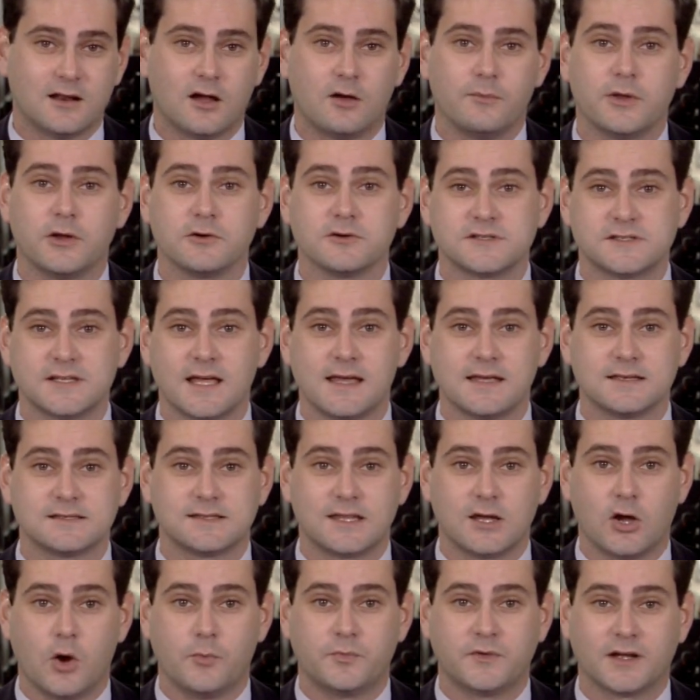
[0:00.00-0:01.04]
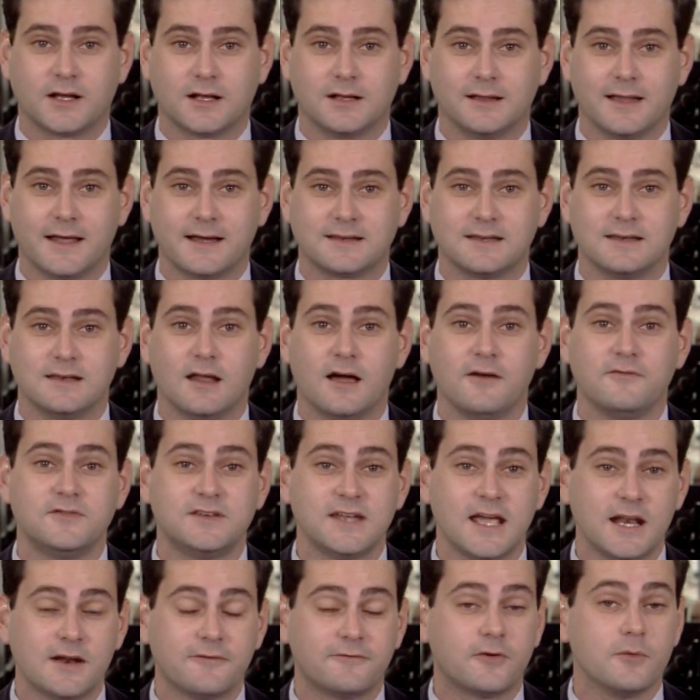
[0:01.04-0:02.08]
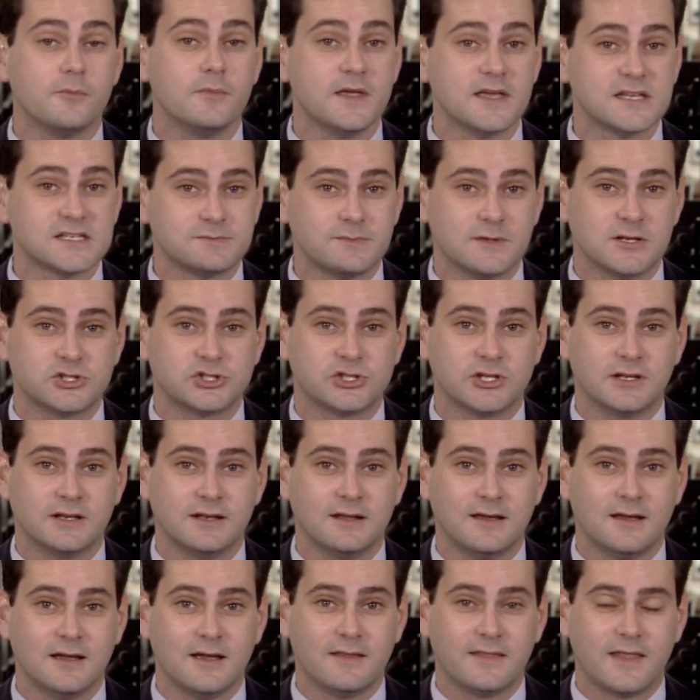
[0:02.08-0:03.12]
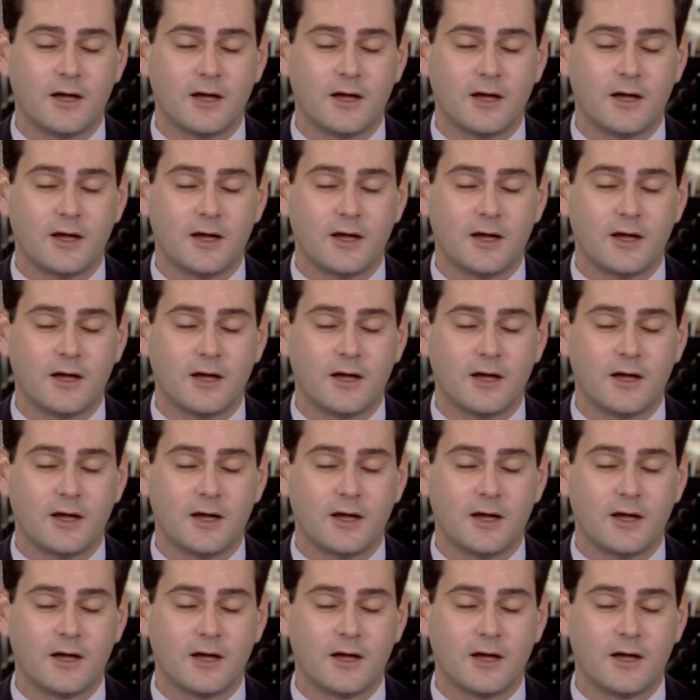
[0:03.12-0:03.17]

Now, Mir says they hope to collect enough data from this mission